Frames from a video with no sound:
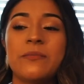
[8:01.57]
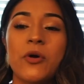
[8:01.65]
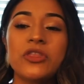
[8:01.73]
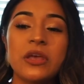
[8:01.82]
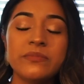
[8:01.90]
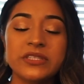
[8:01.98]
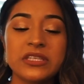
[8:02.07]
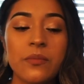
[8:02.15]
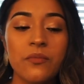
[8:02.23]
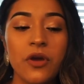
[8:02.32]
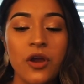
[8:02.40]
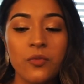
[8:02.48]
put them
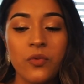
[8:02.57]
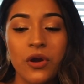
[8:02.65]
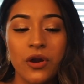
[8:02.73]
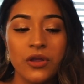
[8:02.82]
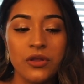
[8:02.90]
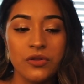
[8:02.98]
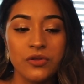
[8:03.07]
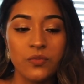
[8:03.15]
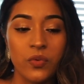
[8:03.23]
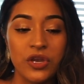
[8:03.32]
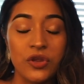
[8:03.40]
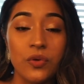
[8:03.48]
somewhere where
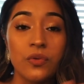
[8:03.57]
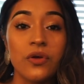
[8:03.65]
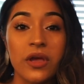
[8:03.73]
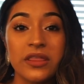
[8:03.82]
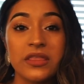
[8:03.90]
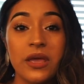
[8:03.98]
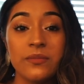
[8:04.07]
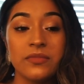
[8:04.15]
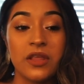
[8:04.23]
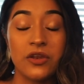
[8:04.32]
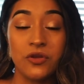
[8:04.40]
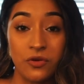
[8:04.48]
when you look at them,
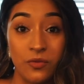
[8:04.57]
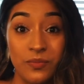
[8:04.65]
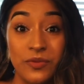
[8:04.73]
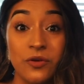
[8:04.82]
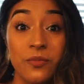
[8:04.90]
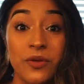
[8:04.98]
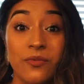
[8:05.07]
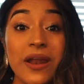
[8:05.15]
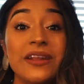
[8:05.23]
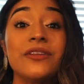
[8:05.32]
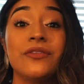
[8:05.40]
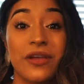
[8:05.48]
then you'll be
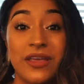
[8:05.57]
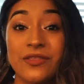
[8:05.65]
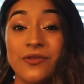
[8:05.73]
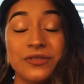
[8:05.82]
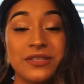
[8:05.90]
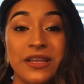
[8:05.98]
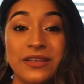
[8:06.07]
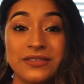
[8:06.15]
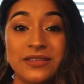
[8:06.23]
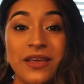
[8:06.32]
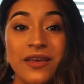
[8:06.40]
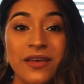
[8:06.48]
ready to look at those
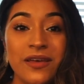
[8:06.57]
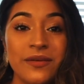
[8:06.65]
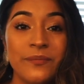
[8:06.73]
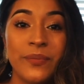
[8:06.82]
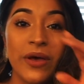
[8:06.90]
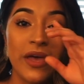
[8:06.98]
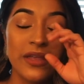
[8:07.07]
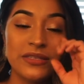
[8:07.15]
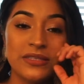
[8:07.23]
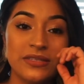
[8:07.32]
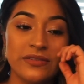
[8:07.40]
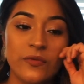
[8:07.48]
things. But
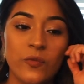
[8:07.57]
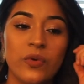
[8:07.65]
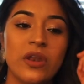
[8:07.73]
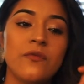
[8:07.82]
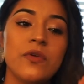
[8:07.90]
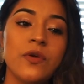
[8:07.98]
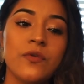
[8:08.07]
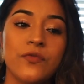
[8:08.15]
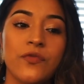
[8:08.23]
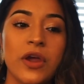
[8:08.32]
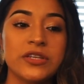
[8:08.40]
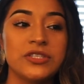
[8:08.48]
whenever you're
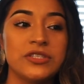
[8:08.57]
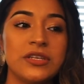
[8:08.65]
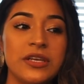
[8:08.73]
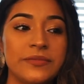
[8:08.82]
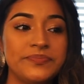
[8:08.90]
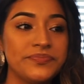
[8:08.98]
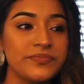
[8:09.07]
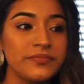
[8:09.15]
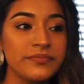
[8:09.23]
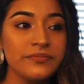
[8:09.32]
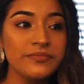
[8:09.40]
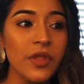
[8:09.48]
freshly
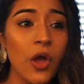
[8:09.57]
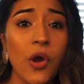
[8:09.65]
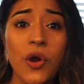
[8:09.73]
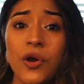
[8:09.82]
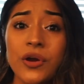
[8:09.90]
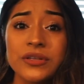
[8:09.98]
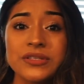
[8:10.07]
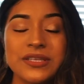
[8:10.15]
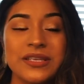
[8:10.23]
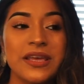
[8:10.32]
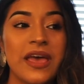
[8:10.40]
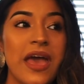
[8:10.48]

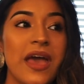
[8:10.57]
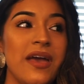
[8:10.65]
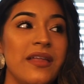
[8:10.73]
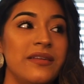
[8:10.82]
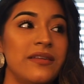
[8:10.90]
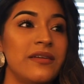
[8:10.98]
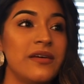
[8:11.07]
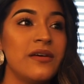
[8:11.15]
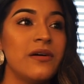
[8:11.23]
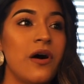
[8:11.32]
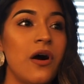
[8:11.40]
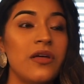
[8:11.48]
hurt and
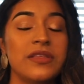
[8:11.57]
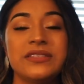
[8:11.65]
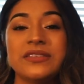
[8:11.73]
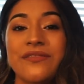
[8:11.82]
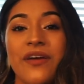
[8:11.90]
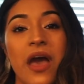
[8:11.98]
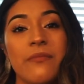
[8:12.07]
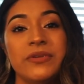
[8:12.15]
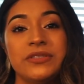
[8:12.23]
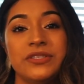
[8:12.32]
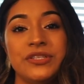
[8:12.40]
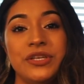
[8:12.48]
all this stuff
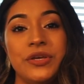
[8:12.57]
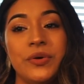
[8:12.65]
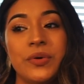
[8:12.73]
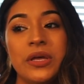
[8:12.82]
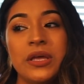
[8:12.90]
happens to you,